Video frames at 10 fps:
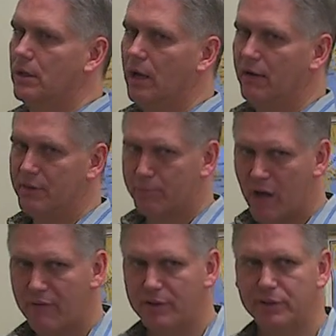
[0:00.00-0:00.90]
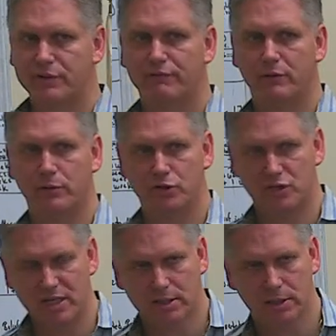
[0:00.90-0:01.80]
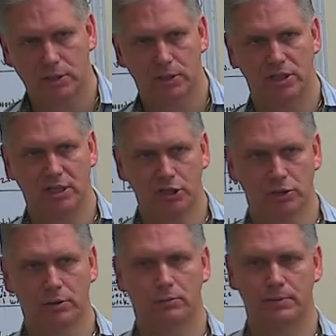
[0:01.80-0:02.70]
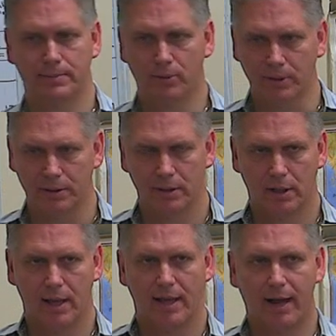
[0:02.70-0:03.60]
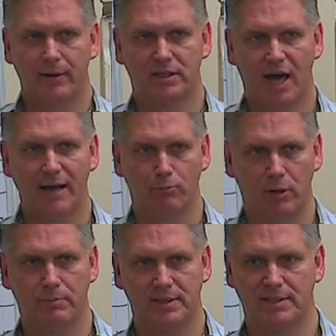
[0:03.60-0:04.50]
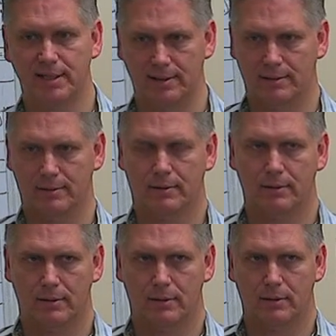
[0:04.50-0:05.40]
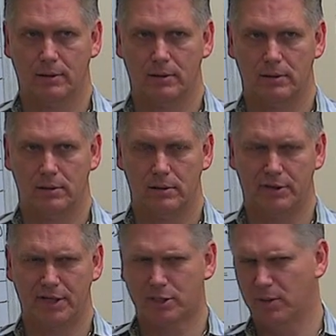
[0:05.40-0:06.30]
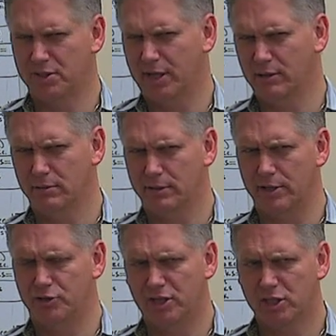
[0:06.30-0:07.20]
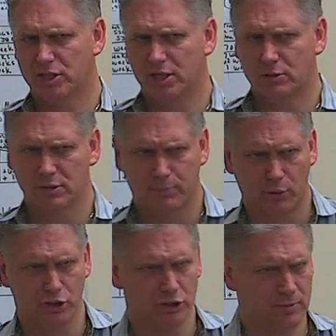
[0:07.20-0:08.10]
of the province from which Jesus, Yeshua, would be born. Herod died in 1 BC. That's coincidental that Jesus, Yeshua, was born in 2